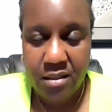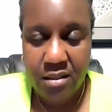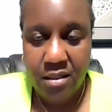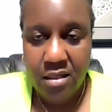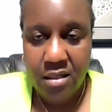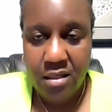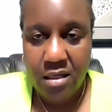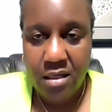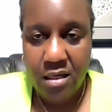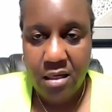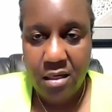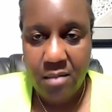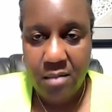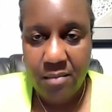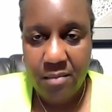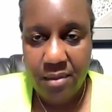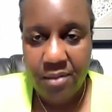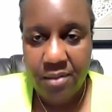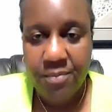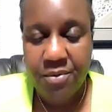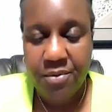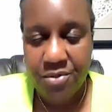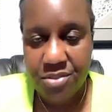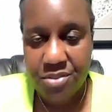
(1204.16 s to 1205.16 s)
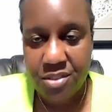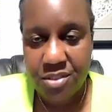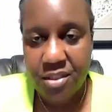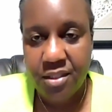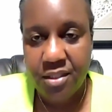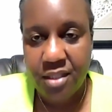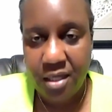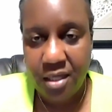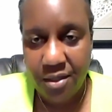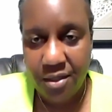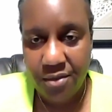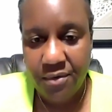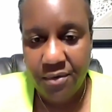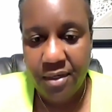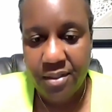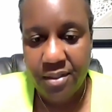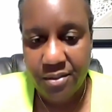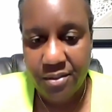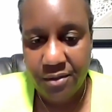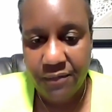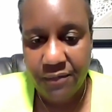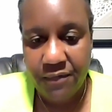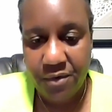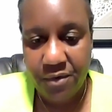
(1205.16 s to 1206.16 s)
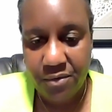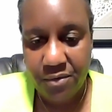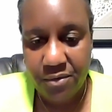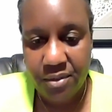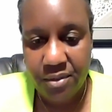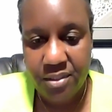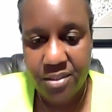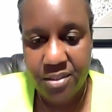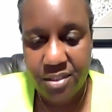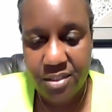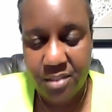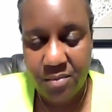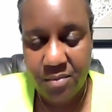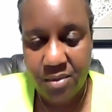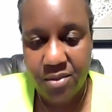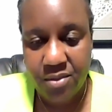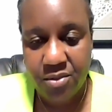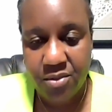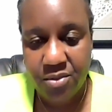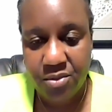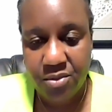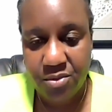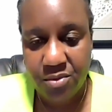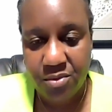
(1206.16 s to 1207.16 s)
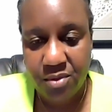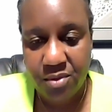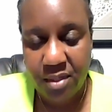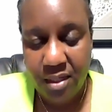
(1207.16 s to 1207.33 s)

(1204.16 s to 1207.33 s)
And the person on the other end of the phone is someone who